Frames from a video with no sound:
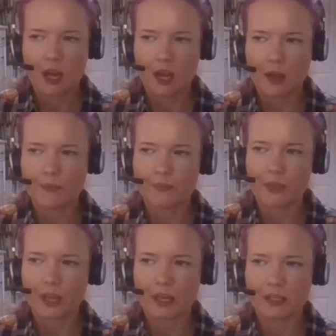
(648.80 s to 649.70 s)

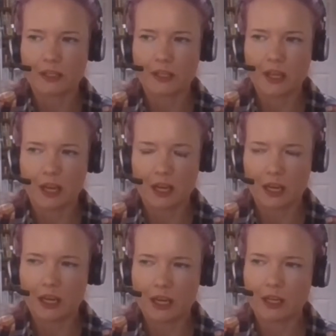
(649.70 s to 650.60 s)
Um, and
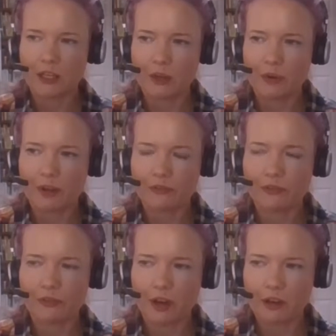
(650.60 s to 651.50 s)
uh, you know,
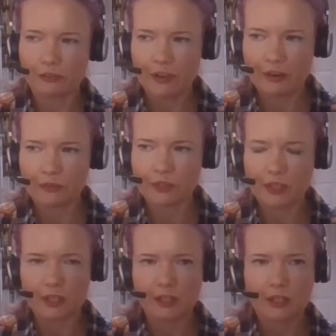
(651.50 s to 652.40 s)
I've I've found
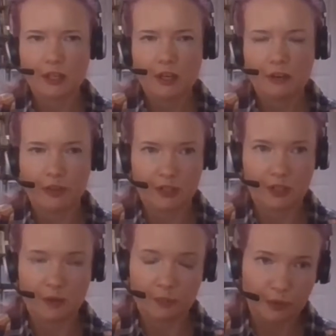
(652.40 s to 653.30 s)
that, for
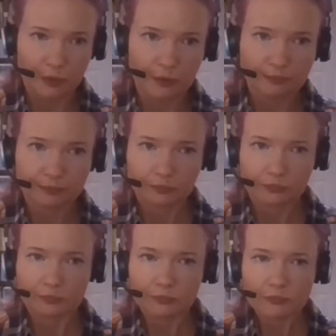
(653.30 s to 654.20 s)
example,
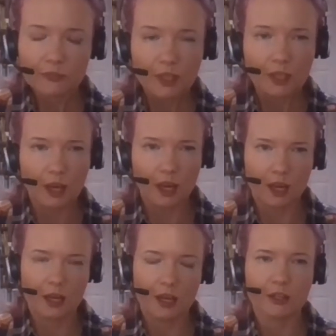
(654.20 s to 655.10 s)

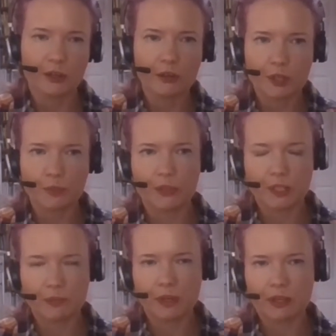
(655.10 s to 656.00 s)
uh, you know, I got to a
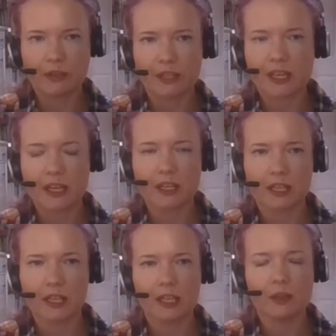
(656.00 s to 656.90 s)
point in my career
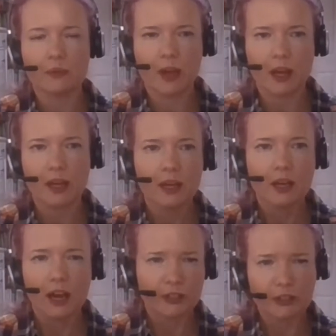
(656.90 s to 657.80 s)
technically where
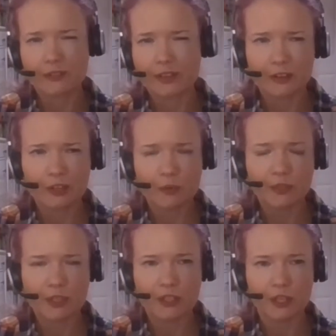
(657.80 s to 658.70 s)
I sort of kind of knew
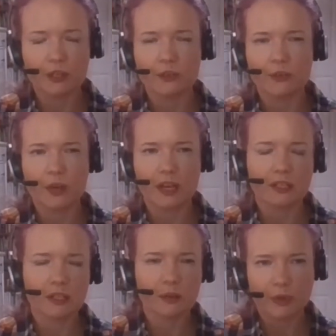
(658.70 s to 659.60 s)
what I knew
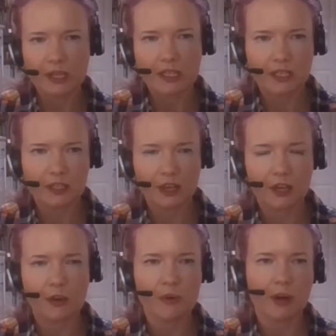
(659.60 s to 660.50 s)
and, and what I didn't
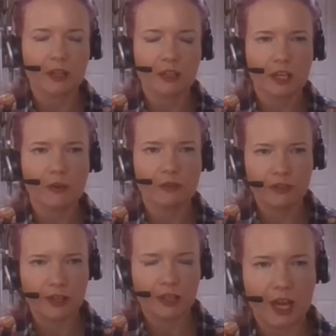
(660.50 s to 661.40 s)
know, and I could go and
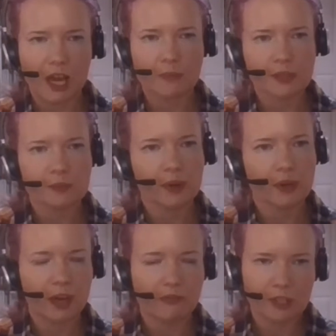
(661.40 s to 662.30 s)
fill gaps
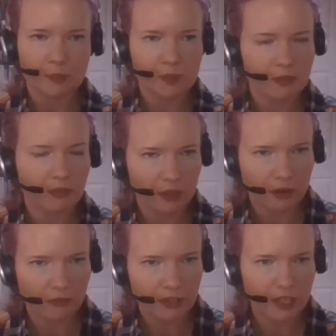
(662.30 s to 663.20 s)
by having specific
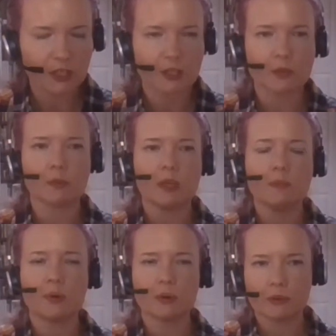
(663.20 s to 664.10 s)
conversations with
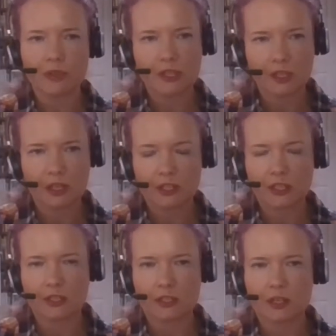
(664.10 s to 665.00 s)
people or
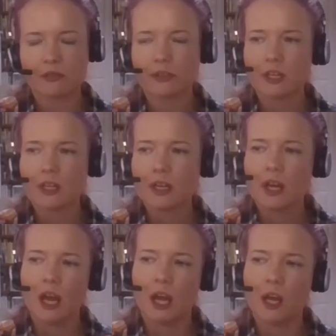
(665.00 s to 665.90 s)
researching stuff.
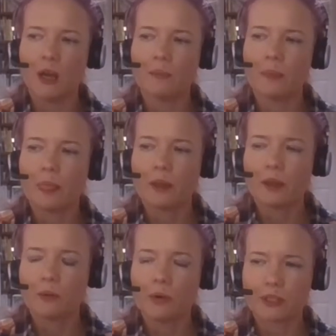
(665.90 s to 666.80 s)
Um,
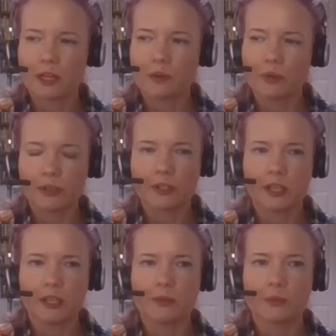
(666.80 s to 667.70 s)
what I
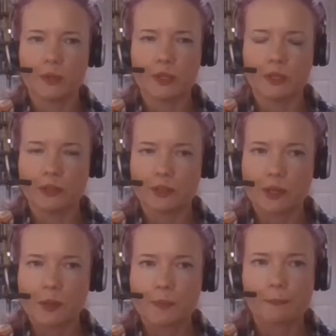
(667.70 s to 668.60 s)
wanted
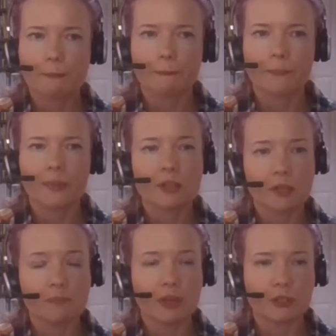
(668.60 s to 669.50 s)
was
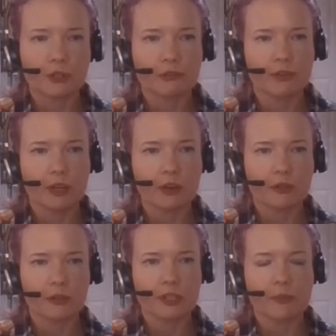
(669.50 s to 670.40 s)
some mentoring
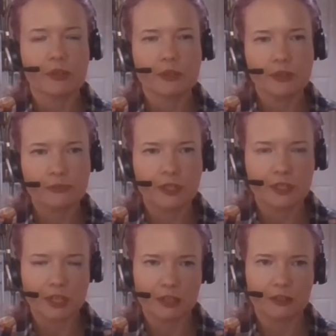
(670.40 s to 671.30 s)
on some of the softer
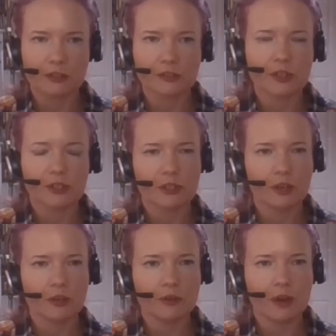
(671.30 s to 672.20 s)
skills.
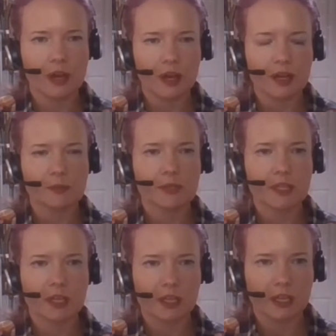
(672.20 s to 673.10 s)
So, uh, and
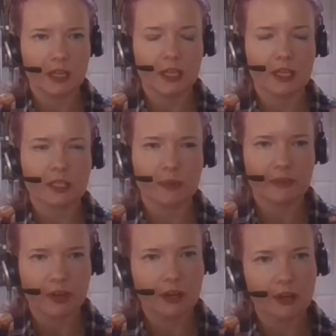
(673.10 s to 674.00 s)
particularly because I'm
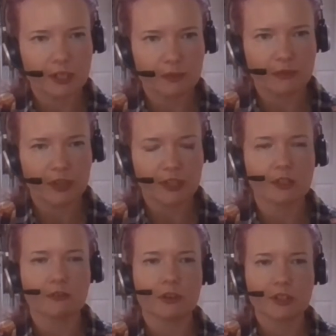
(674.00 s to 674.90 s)
in a very customer
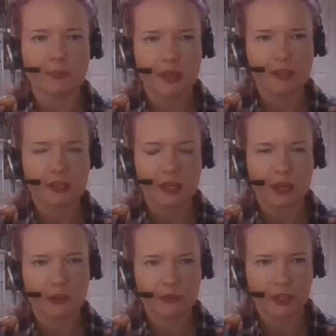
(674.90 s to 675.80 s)
facing role, some of that
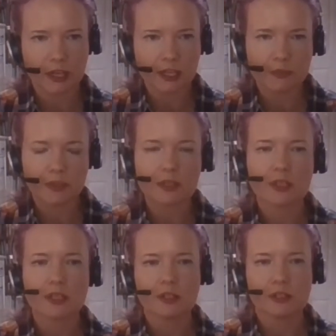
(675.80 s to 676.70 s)
stakeholder engagement.
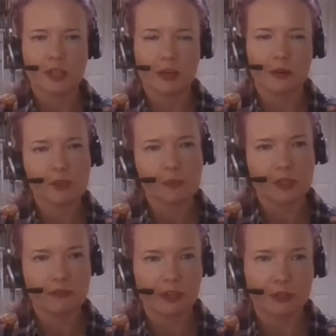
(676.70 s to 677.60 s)
So, I
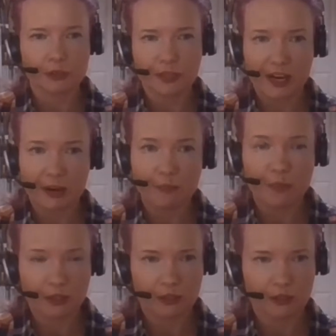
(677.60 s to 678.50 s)
specifically sought out
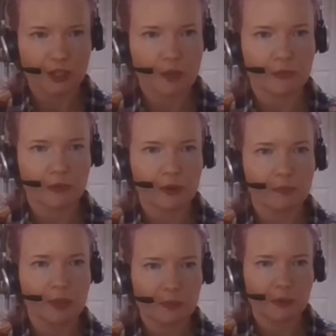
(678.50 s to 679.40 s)
mentorship
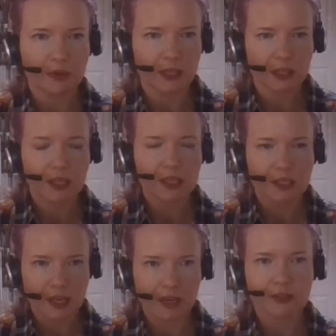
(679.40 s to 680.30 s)
from people in
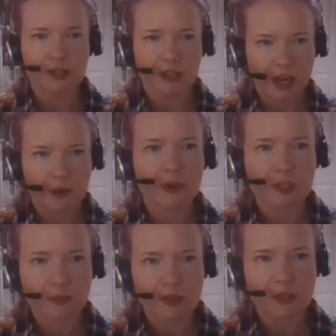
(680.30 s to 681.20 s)
sales and account
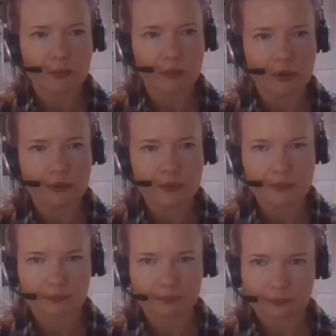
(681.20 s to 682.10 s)
management type
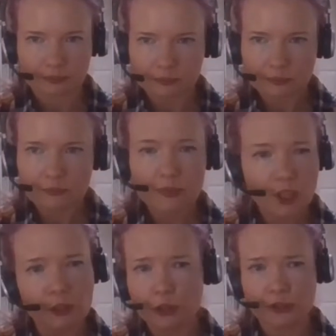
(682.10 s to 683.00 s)
roles,
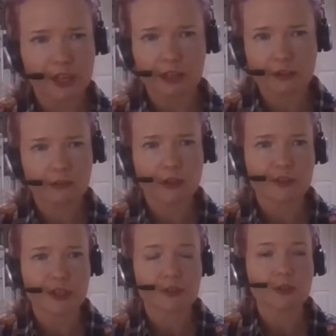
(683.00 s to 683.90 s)
not technical
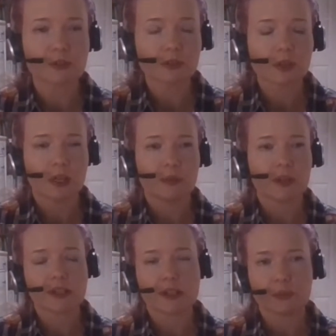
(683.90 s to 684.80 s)
roles at all,
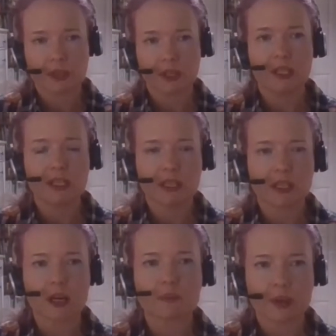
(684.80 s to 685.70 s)
because that's what I needed
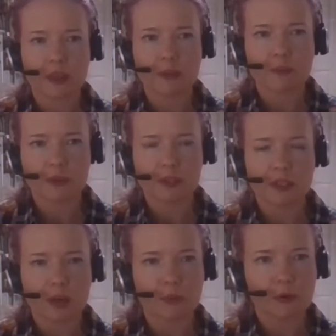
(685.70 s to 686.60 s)
at that at that point
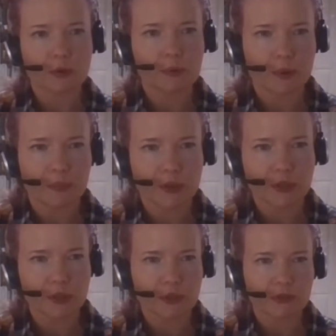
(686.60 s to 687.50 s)
in time, or thought would be
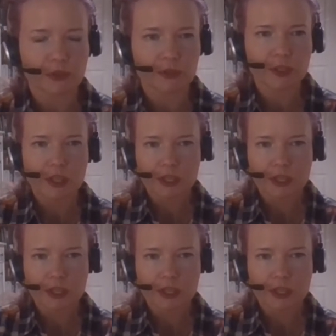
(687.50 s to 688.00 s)
most useful.